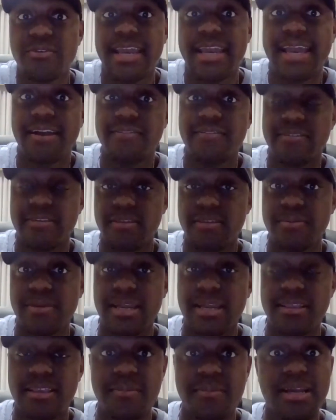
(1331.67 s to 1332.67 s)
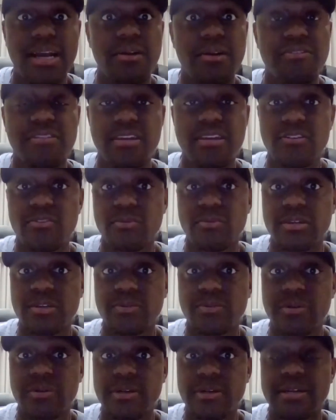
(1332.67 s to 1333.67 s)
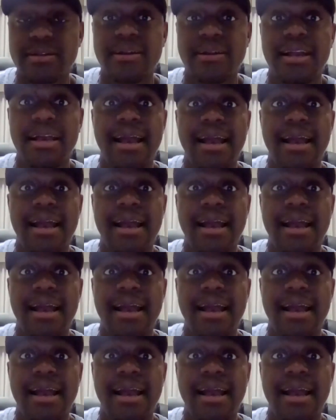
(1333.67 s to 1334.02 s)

after the pandemic, I'll say this really quick.